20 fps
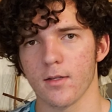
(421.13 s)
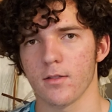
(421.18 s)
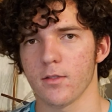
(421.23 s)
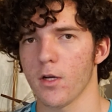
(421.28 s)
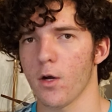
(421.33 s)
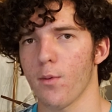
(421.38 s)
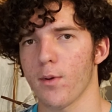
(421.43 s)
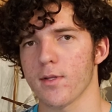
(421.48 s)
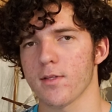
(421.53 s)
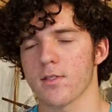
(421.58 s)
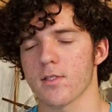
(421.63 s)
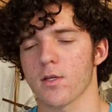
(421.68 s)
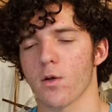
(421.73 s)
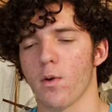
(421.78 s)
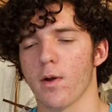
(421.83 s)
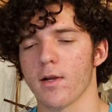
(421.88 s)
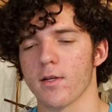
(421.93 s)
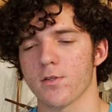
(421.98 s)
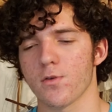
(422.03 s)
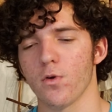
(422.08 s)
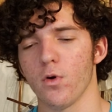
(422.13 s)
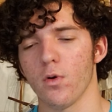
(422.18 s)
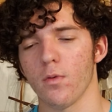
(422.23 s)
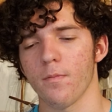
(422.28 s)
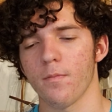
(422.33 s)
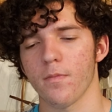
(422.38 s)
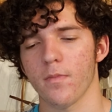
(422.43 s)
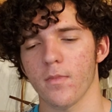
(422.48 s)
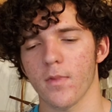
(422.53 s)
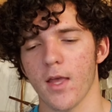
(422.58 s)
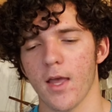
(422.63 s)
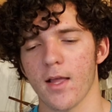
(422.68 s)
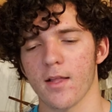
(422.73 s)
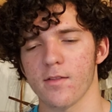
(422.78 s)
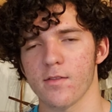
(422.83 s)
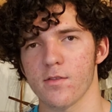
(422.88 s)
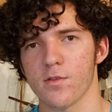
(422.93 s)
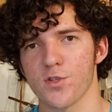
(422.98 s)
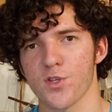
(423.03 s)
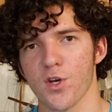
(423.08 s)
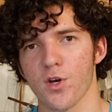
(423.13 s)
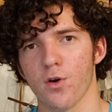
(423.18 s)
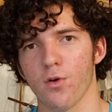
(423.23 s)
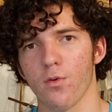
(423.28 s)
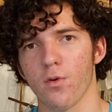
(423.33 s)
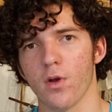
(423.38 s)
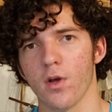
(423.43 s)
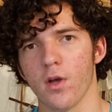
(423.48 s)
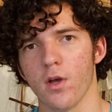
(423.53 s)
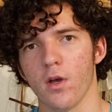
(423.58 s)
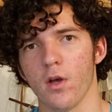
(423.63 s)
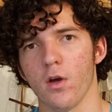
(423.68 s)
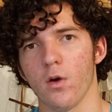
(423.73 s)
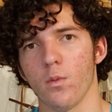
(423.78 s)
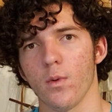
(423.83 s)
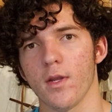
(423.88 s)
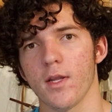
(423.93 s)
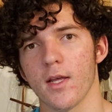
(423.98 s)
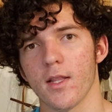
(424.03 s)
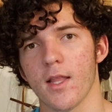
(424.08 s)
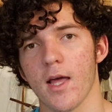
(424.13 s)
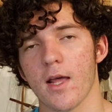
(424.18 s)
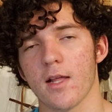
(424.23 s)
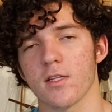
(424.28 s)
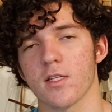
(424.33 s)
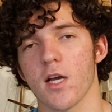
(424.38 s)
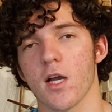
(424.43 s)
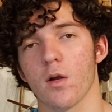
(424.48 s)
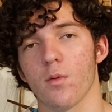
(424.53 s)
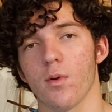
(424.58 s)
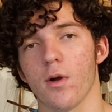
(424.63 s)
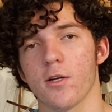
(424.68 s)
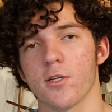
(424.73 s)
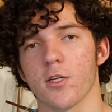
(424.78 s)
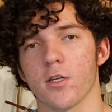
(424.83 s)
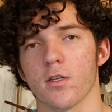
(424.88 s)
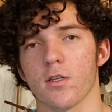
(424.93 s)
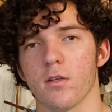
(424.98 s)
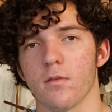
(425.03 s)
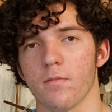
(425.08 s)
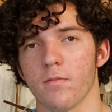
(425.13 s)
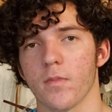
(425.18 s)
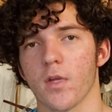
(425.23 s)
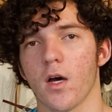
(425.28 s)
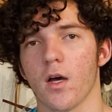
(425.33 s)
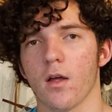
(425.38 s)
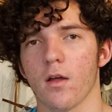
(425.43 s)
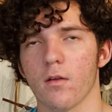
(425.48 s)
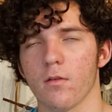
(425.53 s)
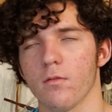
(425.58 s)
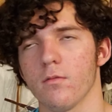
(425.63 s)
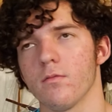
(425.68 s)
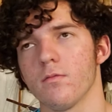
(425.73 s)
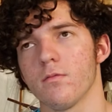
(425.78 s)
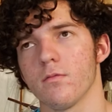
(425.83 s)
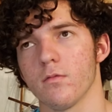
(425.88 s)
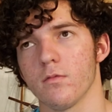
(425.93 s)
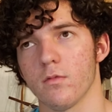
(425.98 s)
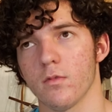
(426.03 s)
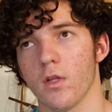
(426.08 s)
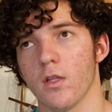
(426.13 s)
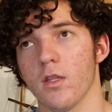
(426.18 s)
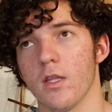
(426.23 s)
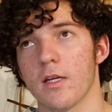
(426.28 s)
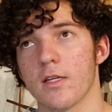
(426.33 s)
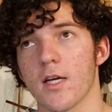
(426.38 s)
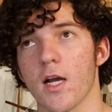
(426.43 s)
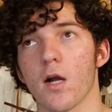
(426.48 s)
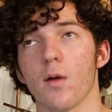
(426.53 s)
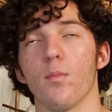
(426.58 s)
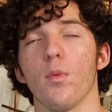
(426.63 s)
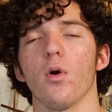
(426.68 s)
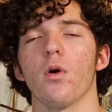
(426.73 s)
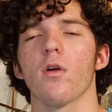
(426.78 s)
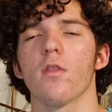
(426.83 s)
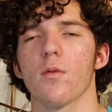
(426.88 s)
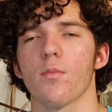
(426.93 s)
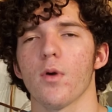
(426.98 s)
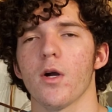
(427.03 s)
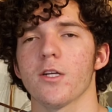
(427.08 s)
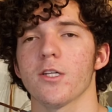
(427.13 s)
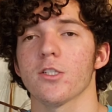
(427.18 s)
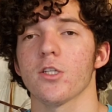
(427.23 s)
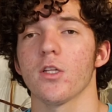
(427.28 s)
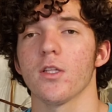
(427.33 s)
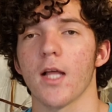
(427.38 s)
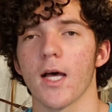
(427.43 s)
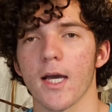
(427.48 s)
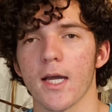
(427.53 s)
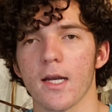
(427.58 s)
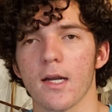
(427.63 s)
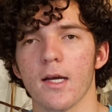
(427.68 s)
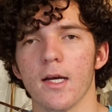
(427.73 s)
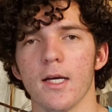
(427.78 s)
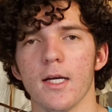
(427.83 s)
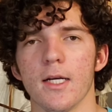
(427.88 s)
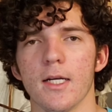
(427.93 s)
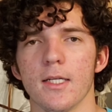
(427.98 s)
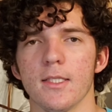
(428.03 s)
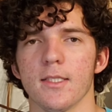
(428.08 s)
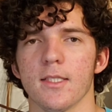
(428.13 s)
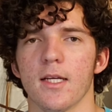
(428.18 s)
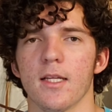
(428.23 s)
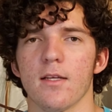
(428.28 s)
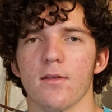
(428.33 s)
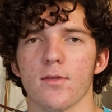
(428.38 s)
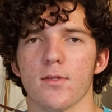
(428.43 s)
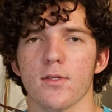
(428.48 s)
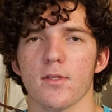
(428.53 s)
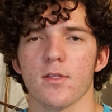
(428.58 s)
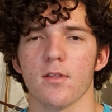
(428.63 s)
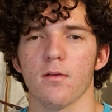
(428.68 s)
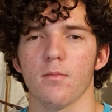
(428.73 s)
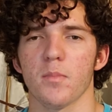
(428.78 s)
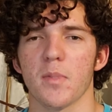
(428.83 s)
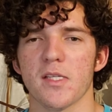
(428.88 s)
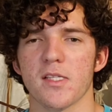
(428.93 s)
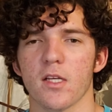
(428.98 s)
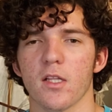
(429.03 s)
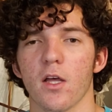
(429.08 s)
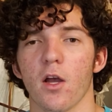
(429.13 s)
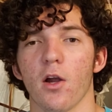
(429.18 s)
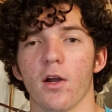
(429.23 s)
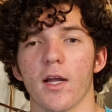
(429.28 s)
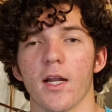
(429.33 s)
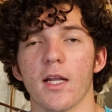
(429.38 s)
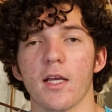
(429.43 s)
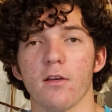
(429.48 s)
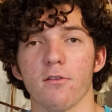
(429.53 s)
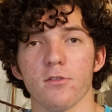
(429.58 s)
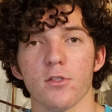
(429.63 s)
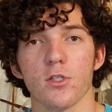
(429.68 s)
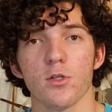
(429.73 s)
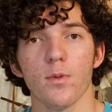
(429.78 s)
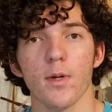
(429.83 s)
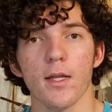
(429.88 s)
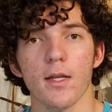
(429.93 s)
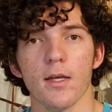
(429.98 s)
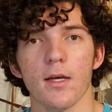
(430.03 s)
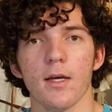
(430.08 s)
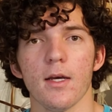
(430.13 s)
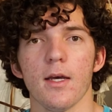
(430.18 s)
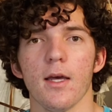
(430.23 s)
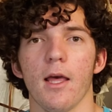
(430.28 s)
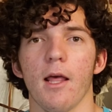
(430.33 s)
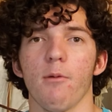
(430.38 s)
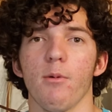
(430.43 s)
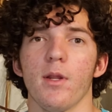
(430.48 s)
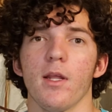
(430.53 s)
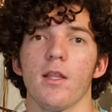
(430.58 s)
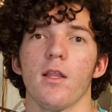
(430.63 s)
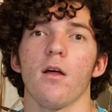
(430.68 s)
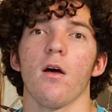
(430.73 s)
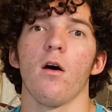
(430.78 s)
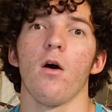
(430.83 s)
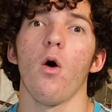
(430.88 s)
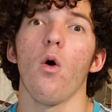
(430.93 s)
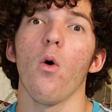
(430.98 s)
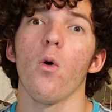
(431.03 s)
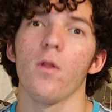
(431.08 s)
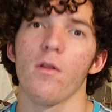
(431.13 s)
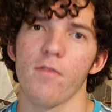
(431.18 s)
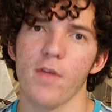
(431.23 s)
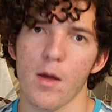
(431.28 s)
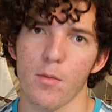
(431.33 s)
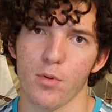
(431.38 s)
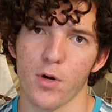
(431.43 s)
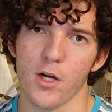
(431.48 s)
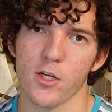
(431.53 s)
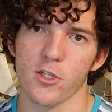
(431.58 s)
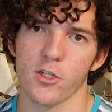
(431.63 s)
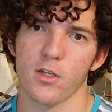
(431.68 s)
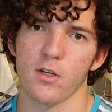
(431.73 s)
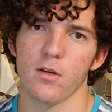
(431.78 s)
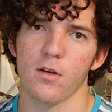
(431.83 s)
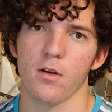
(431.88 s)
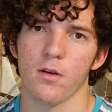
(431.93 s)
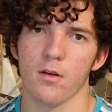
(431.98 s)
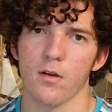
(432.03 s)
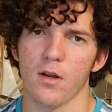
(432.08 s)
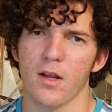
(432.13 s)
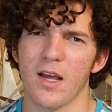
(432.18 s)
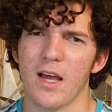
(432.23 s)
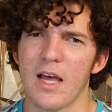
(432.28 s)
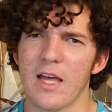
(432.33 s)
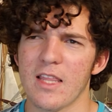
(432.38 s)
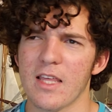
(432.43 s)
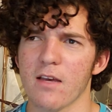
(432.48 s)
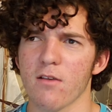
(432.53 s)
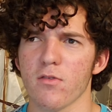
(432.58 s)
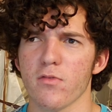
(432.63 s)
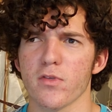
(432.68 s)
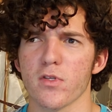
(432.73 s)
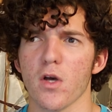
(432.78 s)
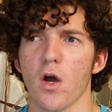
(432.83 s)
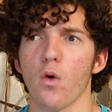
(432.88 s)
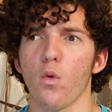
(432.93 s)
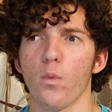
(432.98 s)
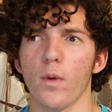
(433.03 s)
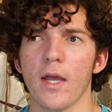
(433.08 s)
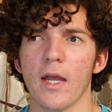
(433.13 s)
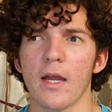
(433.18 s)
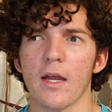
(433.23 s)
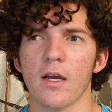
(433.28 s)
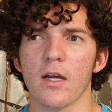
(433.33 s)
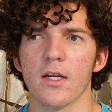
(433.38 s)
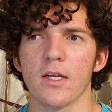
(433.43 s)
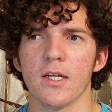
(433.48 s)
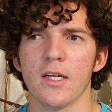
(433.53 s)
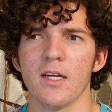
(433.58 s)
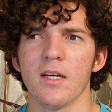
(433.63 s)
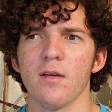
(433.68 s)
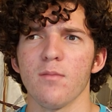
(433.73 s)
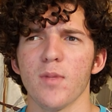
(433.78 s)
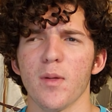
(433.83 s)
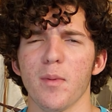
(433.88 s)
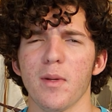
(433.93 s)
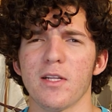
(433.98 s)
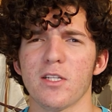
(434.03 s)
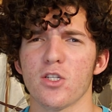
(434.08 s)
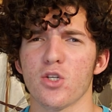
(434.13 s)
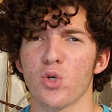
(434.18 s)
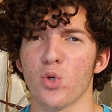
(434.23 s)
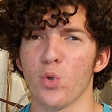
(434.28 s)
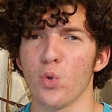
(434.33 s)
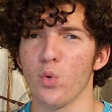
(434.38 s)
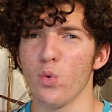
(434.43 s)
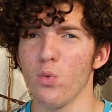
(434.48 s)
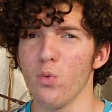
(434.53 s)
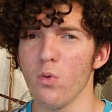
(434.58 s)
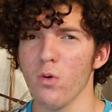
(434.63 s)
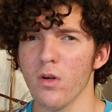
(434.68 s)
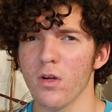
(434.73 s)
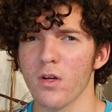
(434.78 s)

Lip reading: No one's going to school. And so we did that entire project, the entire bulk of the project online. That was basically our getting used to it. And we did the whole of that project in, I think it was a week, maybe 2,